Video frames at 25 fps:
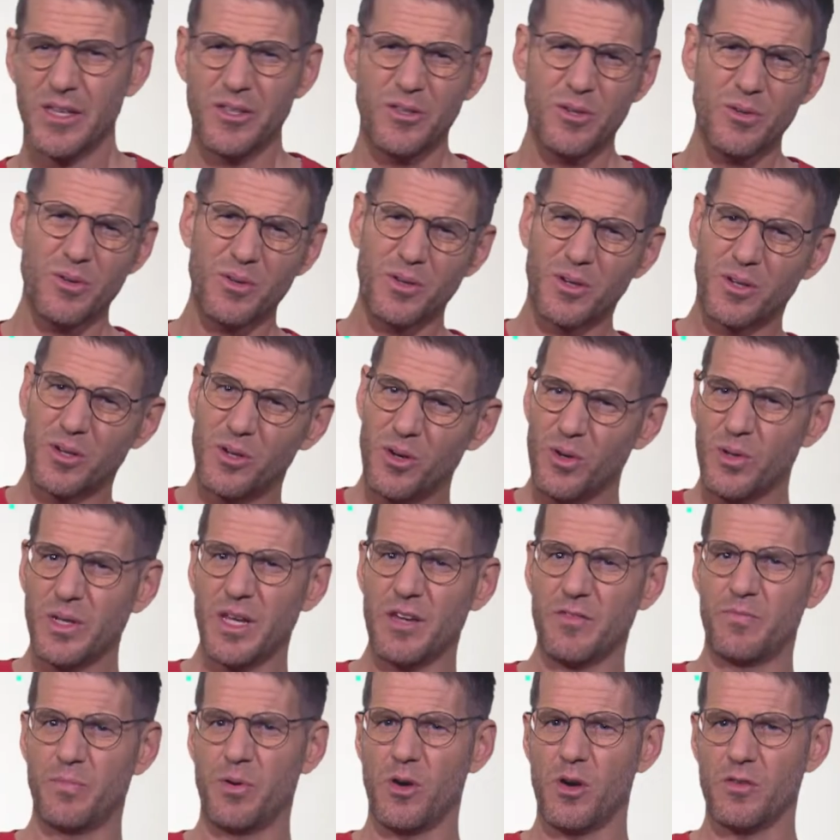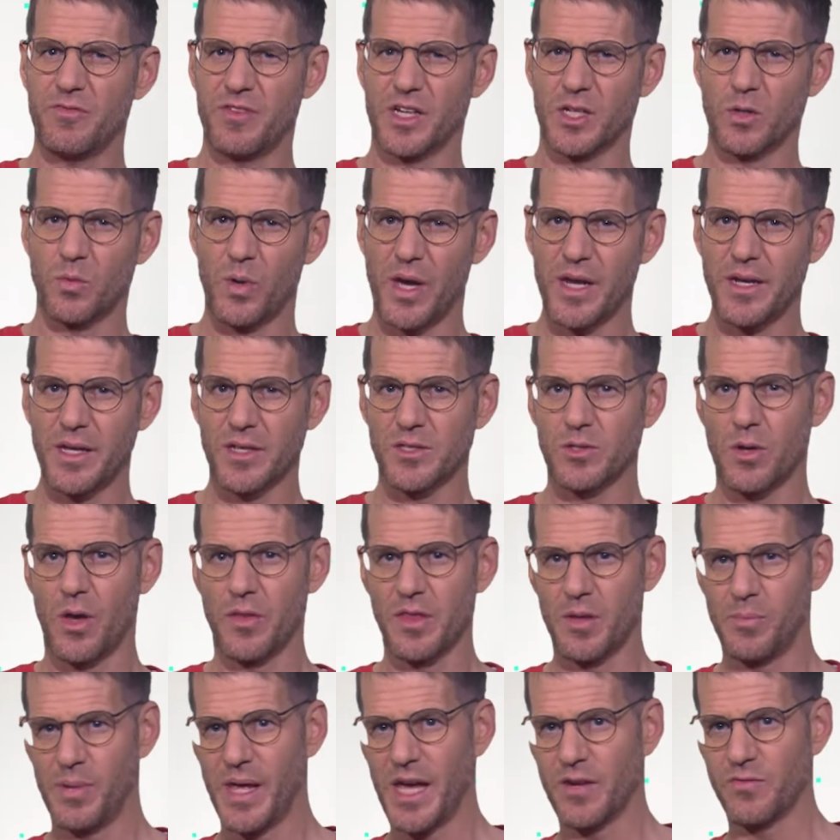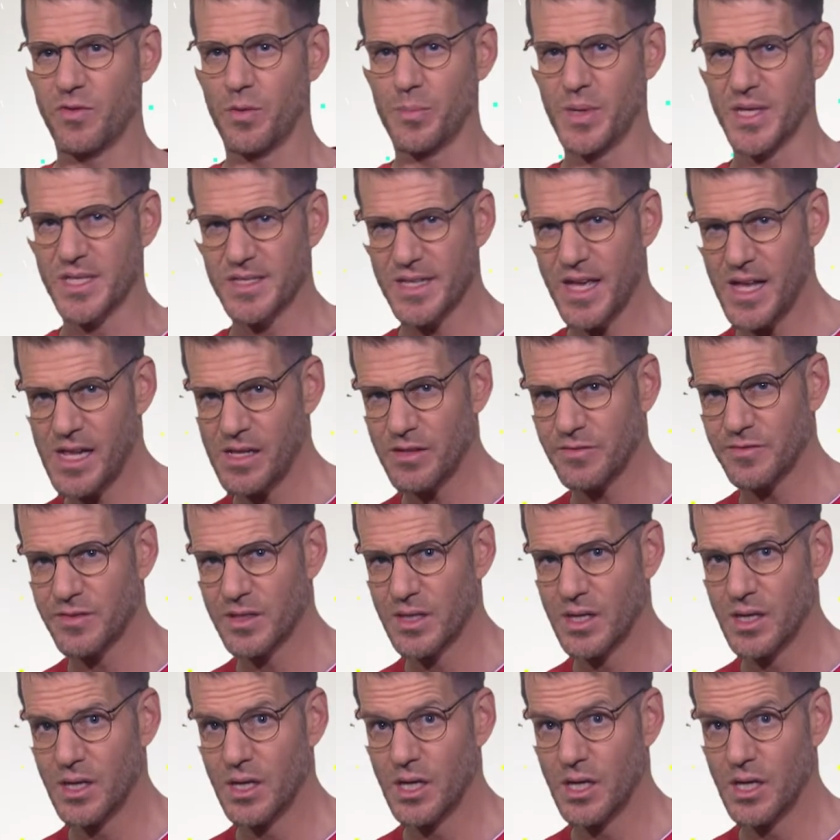You could have perfect ratings on the platform itself.